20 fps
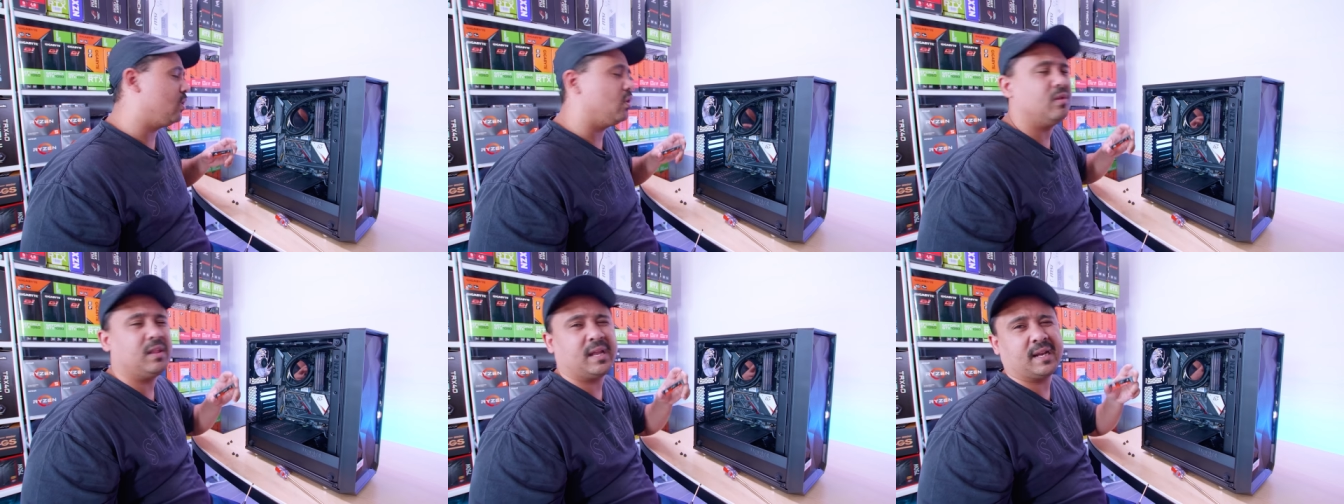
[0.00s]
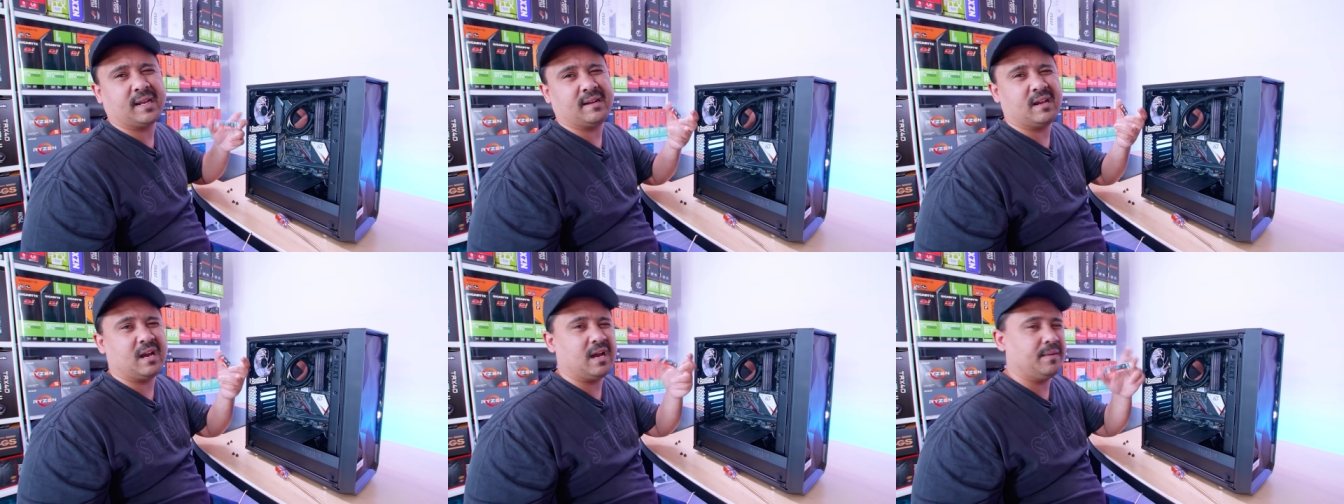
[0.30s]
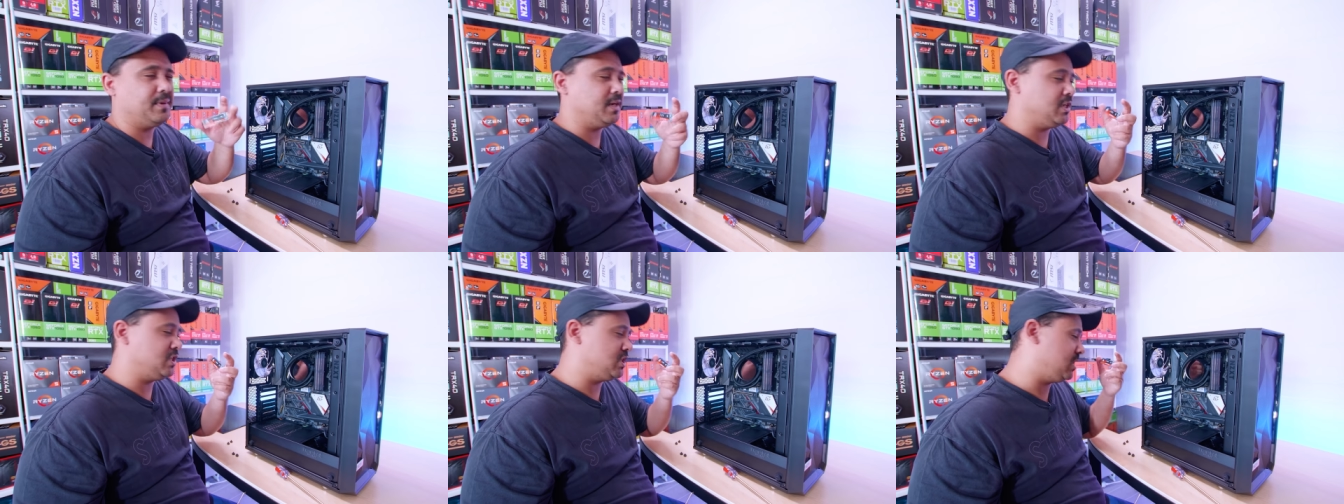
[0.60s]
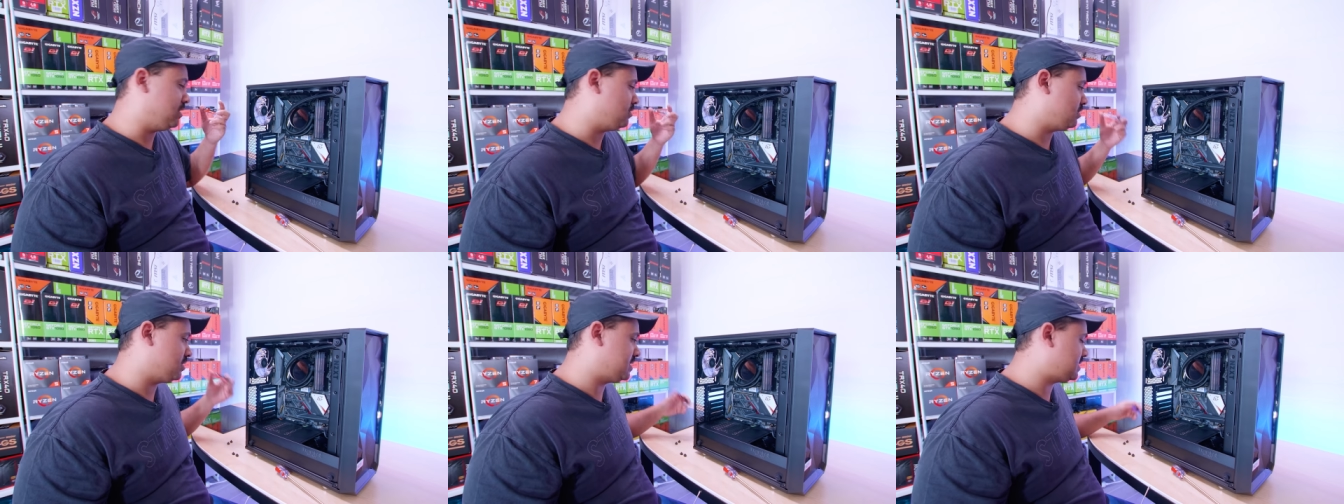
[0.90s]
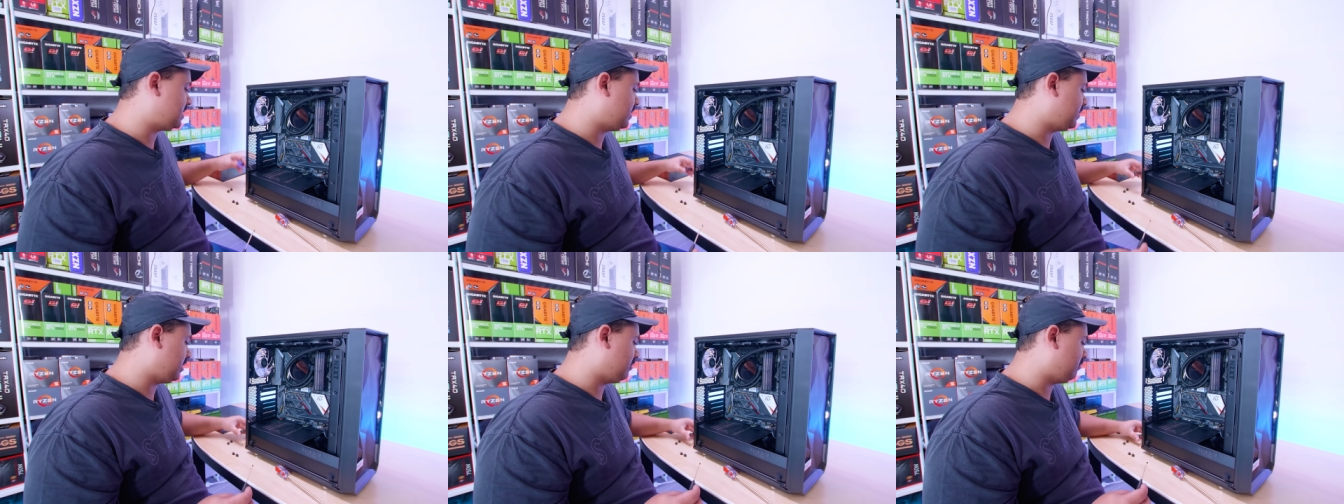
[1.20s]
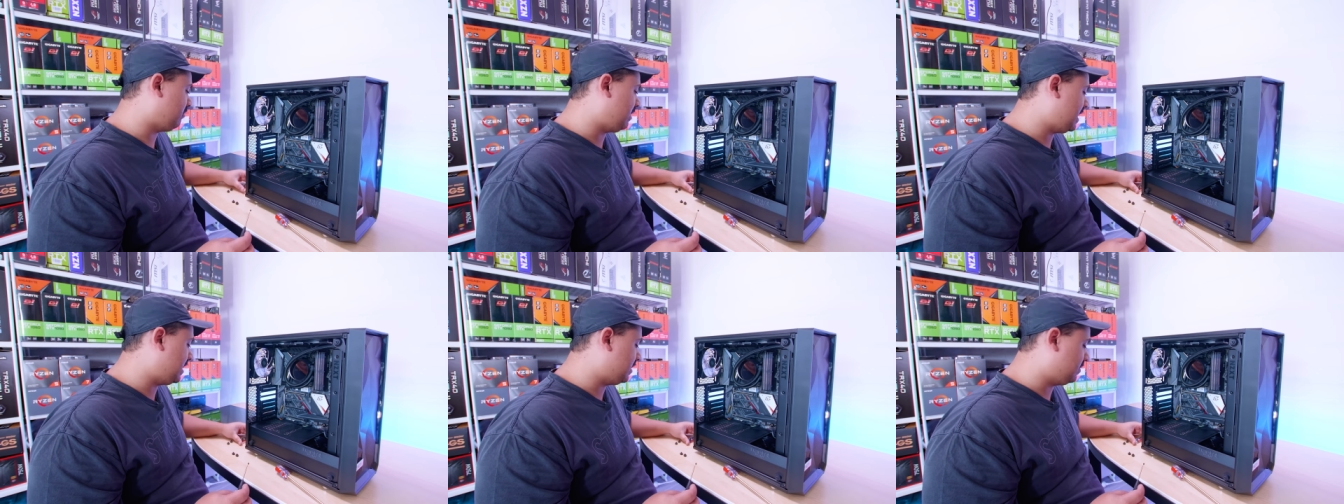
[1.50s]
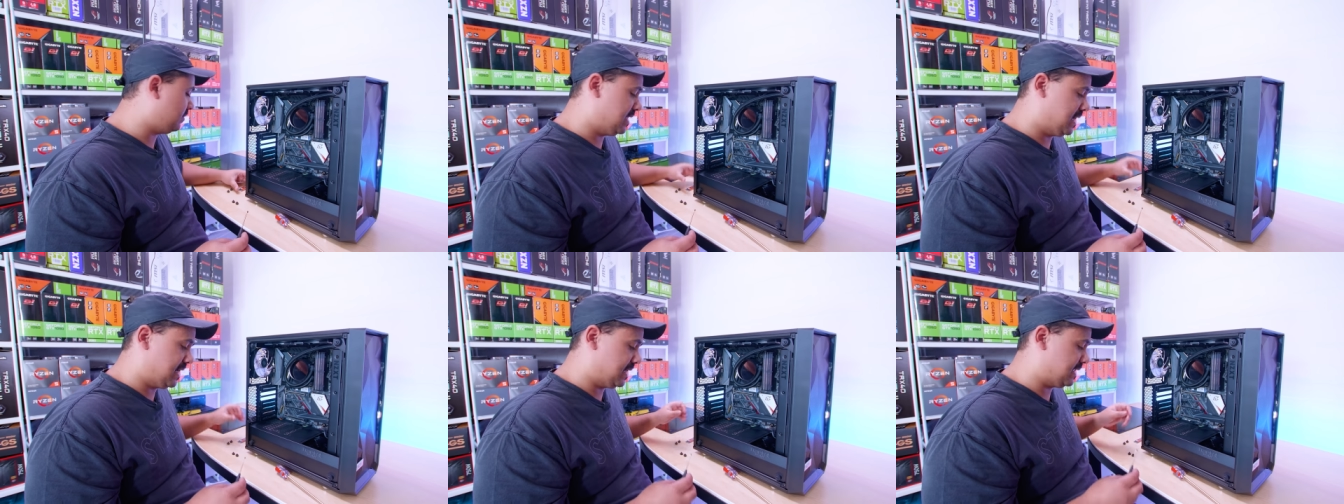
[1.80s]
or like an RPG or just something
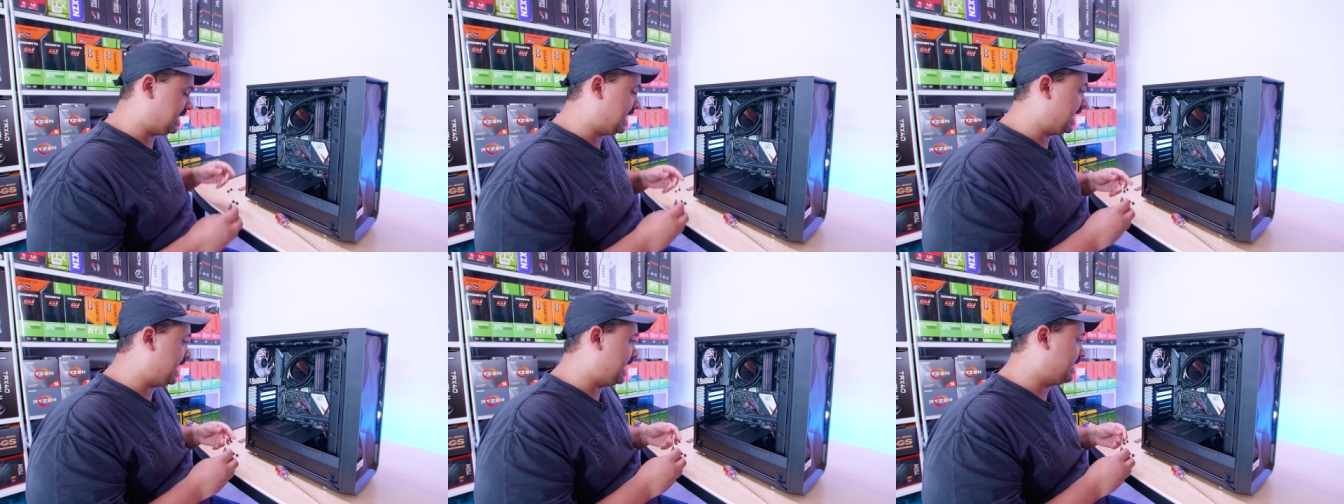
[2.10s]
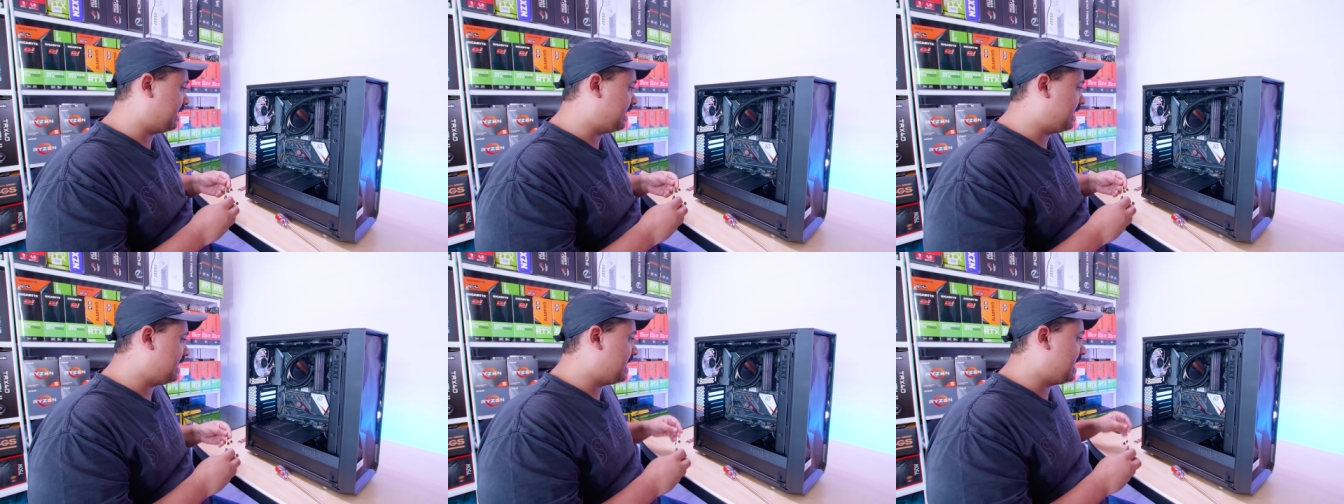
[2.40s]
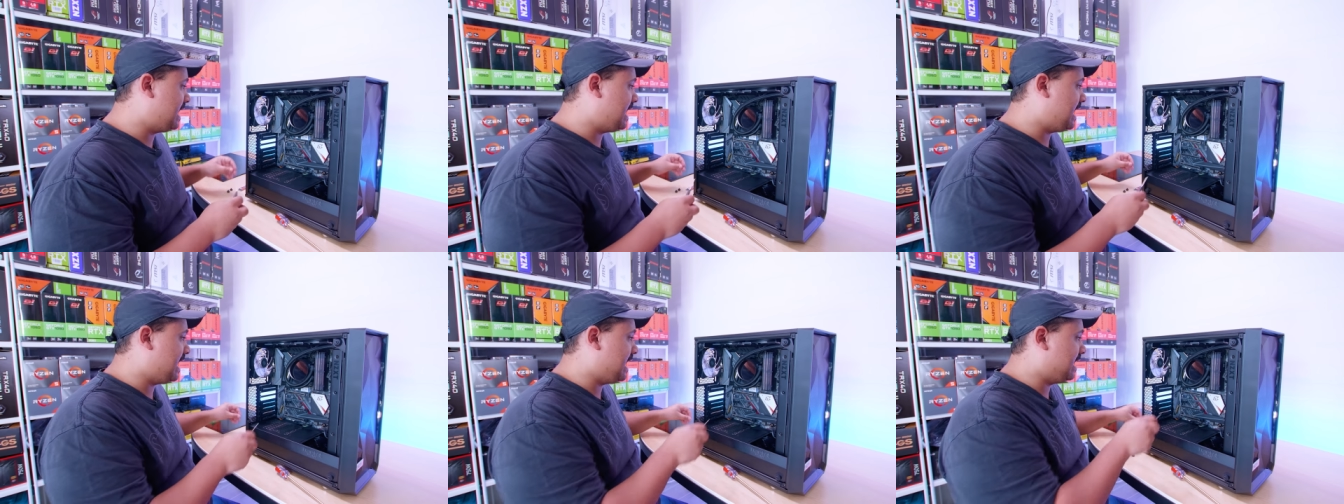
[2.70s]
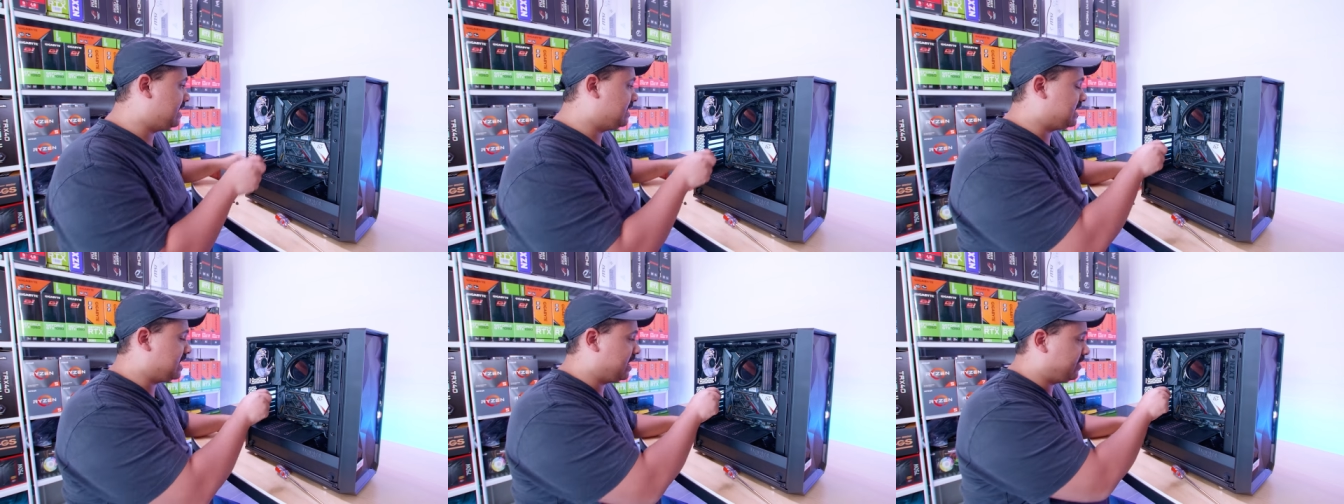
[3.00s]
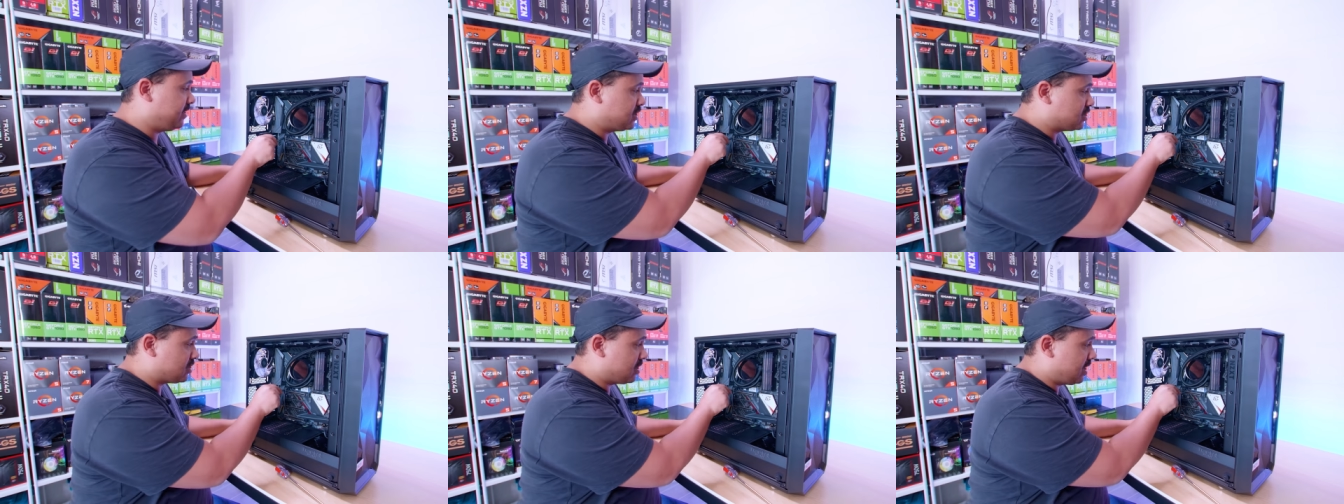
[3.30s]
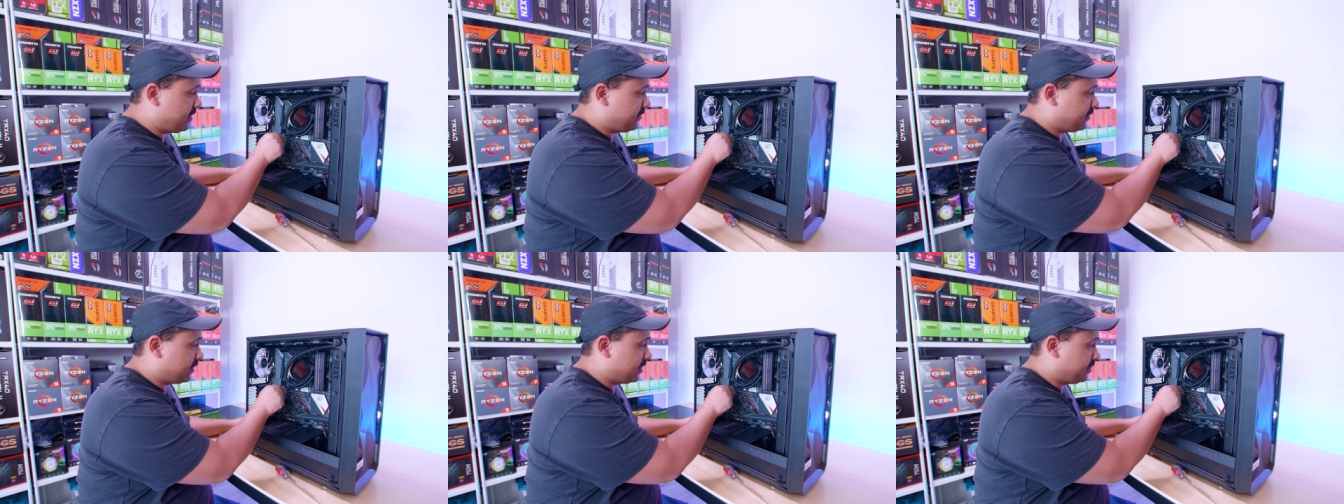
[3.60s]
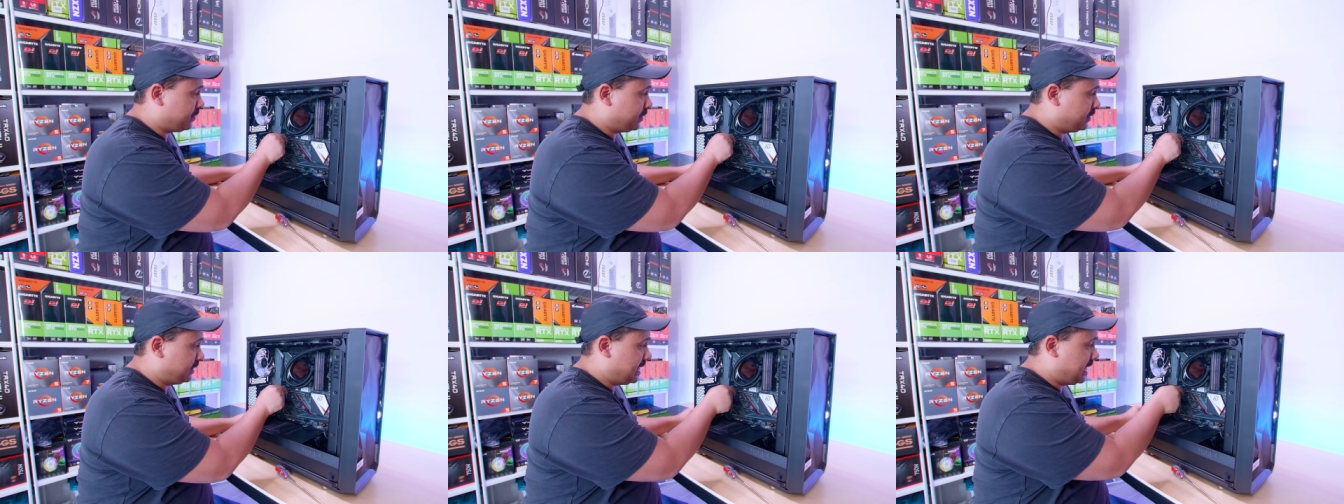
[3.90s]
random like that. And the other drive we're
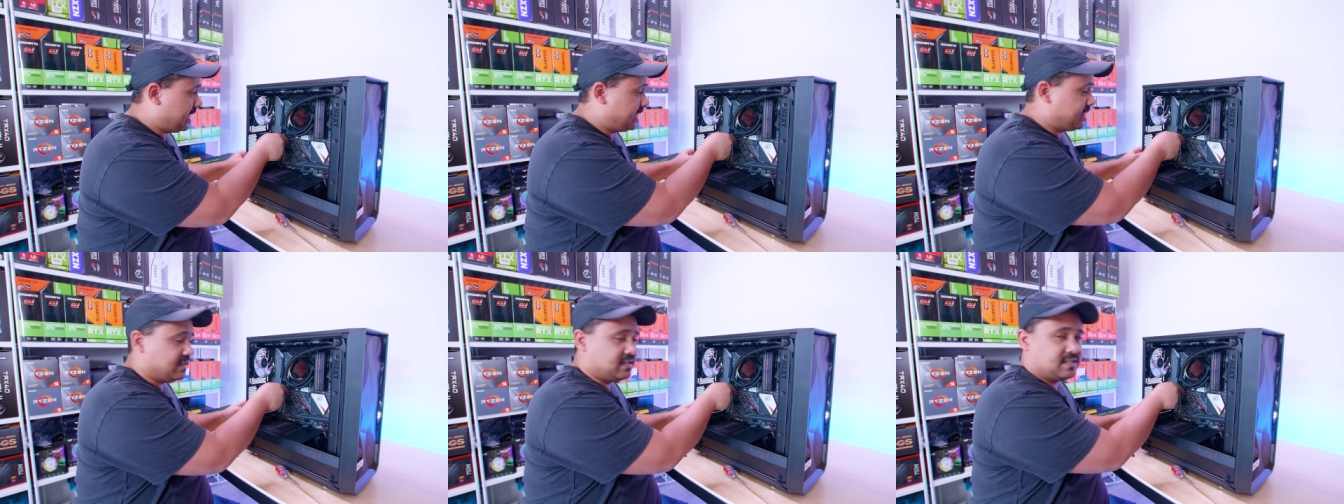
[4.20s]
going to pull out